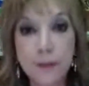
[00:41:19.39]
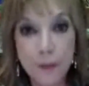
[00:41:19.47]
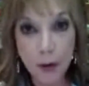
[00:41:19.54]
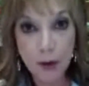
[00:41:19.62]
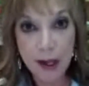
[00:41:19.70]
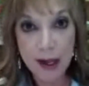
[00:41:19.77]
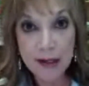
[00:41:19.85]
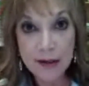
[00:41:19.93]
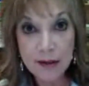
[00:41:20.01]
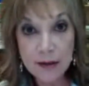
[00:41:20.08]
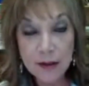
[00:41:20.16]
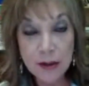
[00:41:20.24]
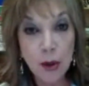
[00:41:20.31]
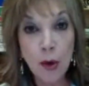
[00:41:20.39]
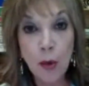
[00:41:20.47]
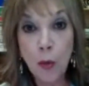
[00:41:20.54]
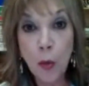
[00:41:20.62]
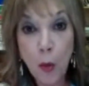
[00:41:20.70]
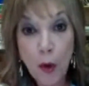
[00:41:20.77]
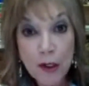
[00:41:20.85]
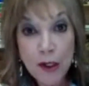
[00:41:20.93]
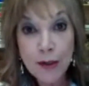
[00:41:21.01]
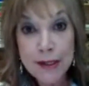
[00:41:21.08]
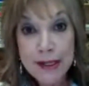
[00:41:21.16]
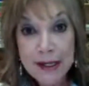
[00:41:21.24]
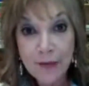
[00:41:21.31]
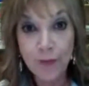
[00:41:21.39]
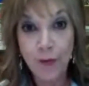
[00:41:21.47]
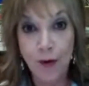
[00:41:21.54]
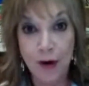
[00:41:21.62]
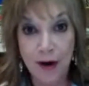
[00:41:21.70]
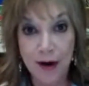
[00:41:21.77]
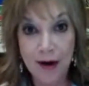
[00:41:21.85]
Okay, so what do you need it for?